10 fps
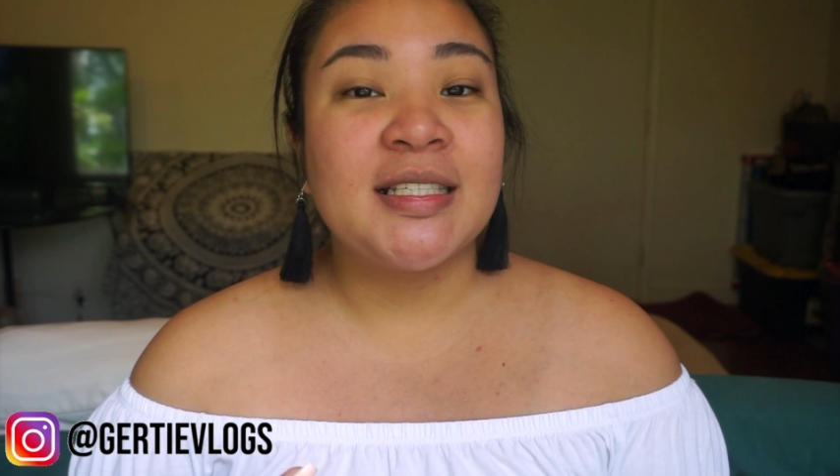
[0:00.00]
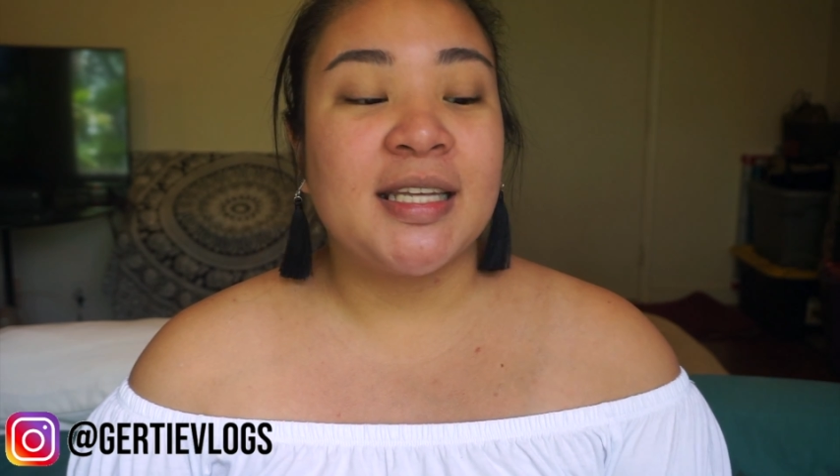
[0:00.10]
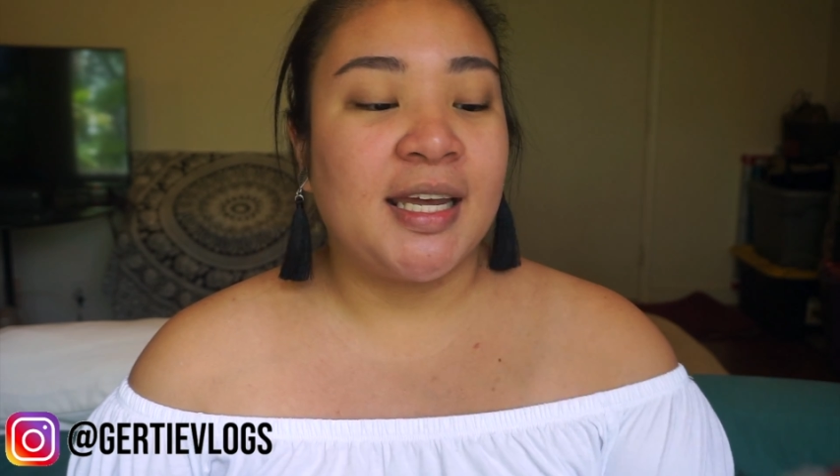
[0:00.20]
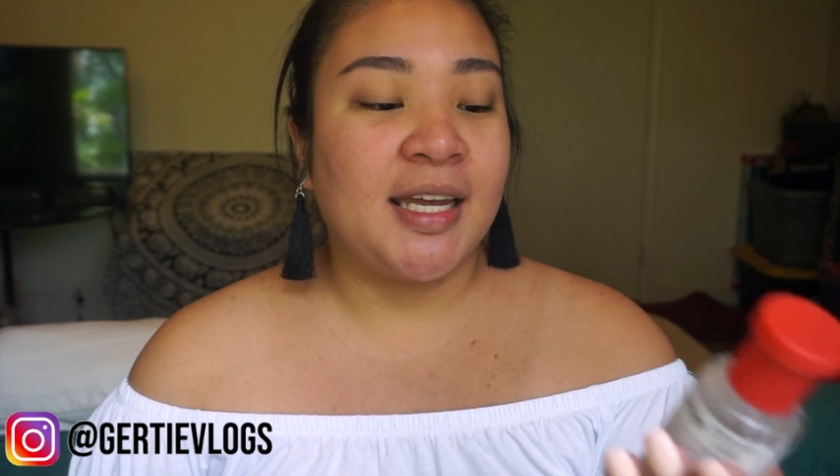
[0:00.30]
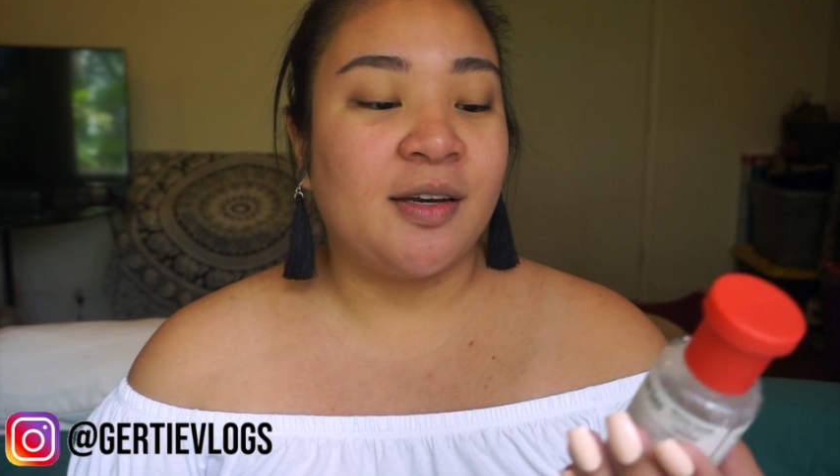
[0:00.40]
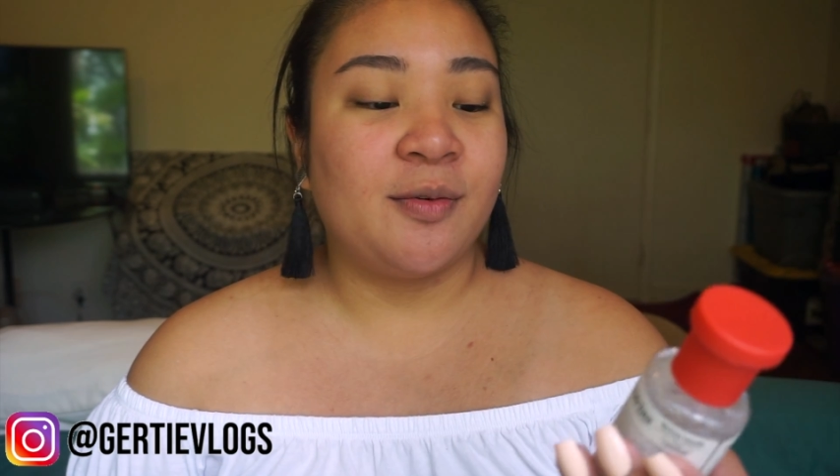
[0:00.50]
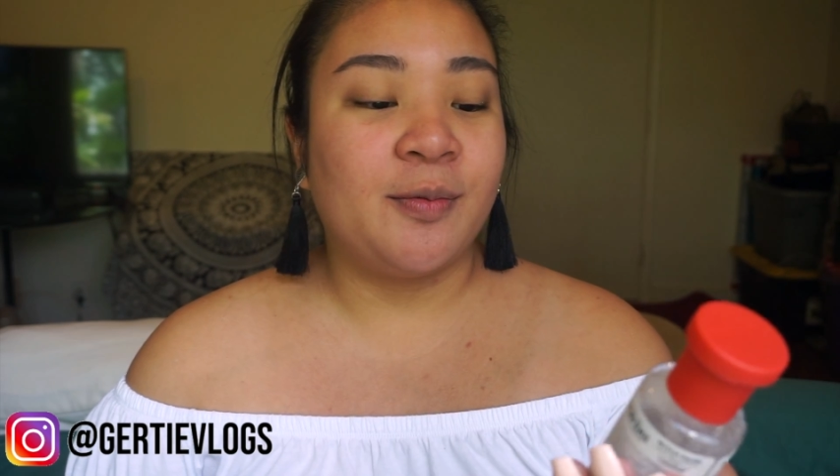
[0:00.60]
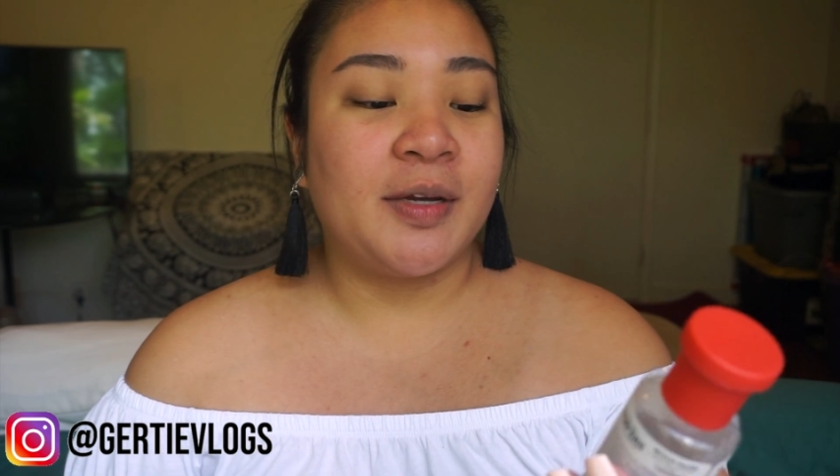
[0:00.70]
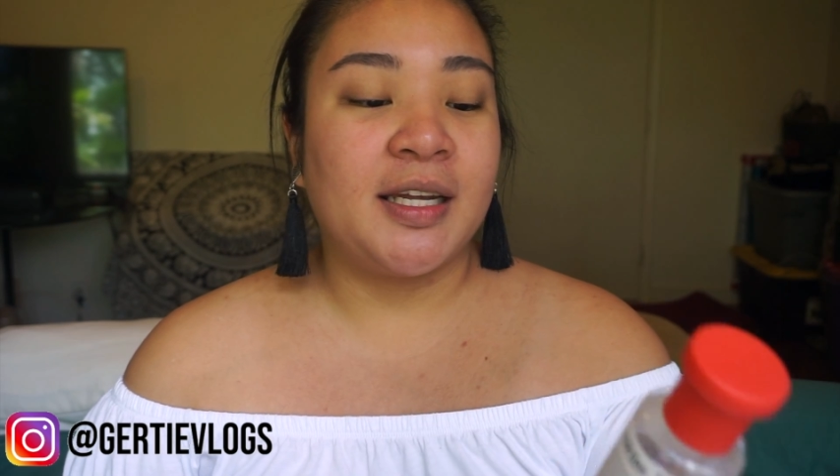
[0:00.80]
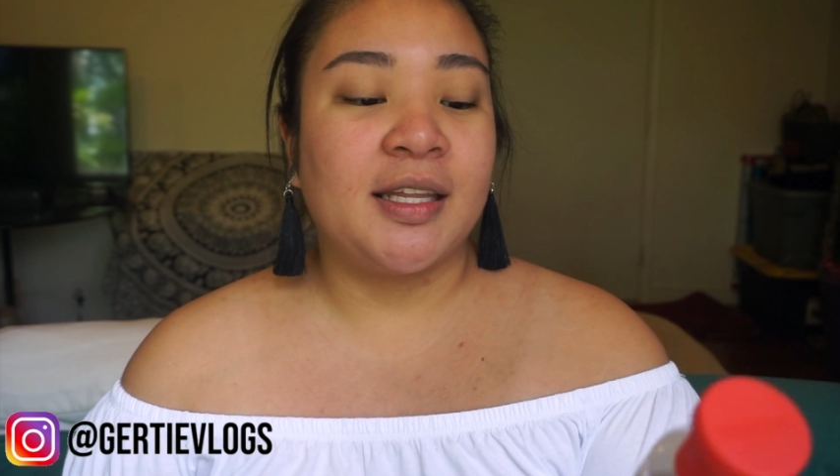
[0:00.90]
skin
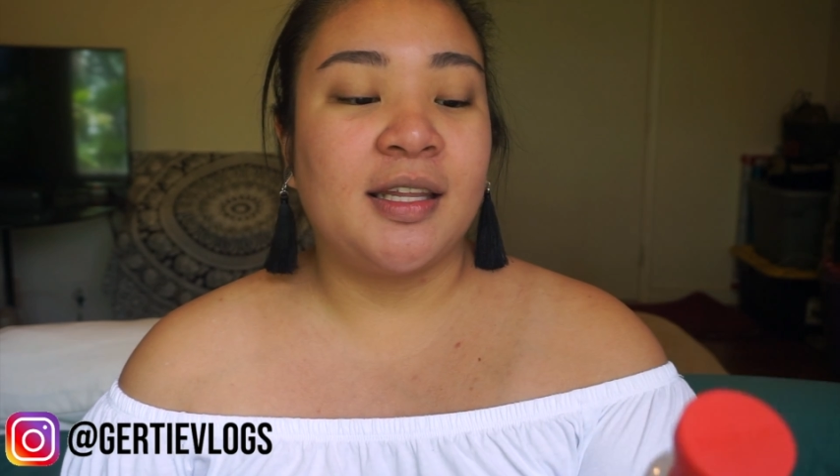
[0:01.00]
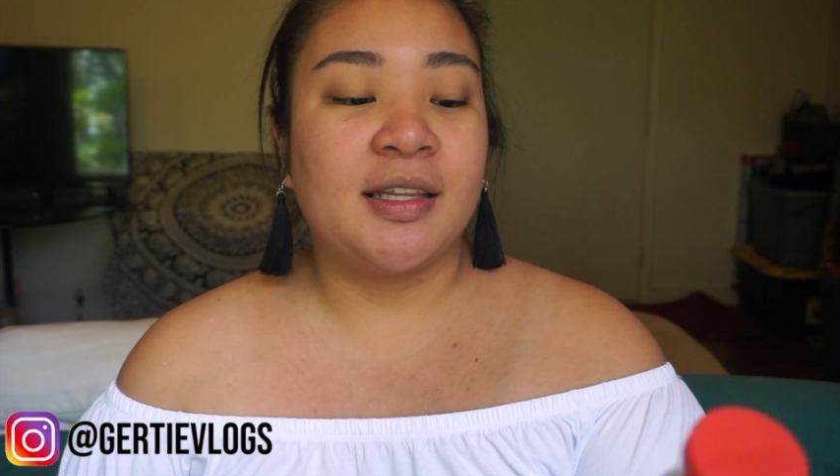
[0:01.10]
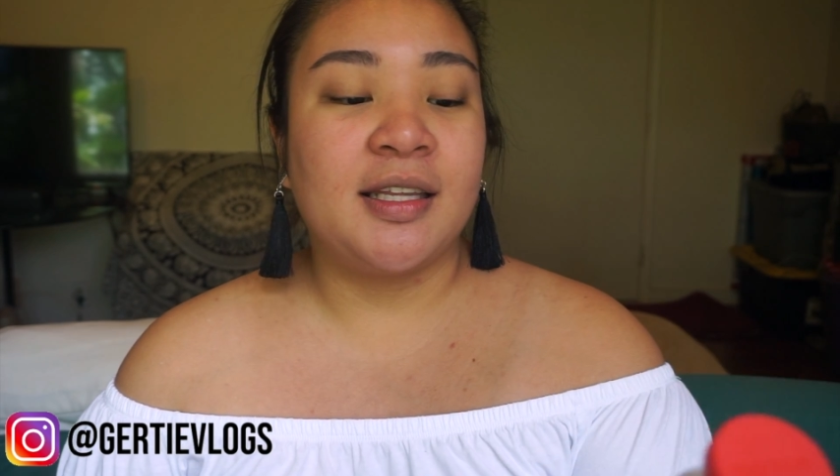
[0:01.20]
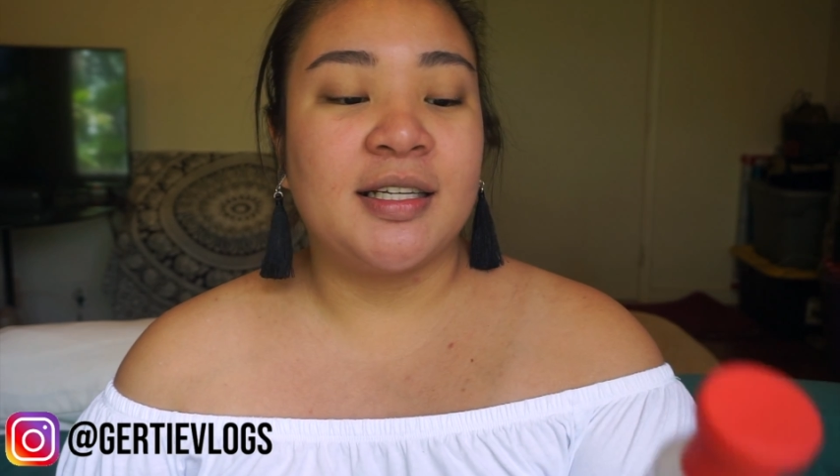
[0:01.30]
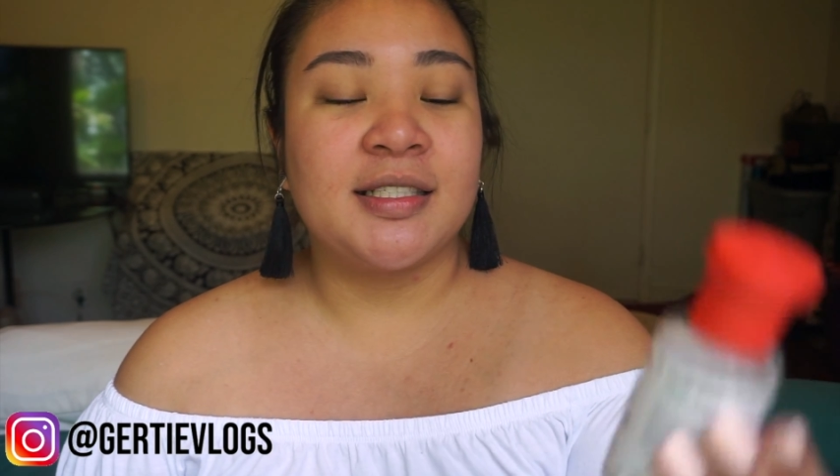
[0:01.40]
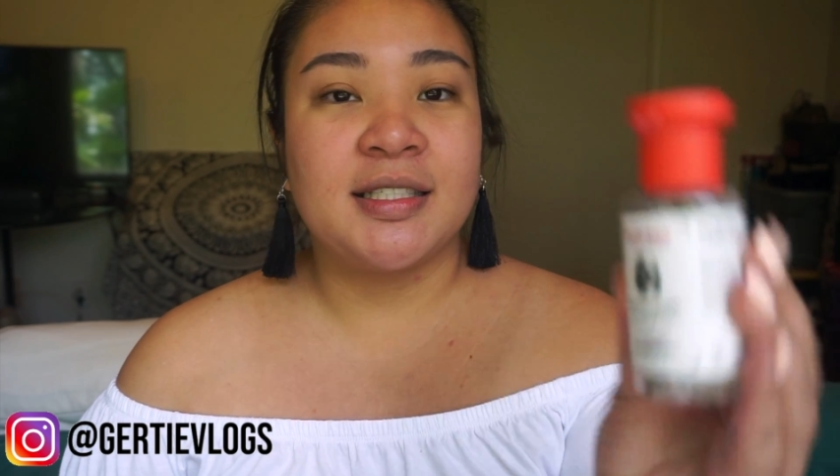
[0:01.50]
with this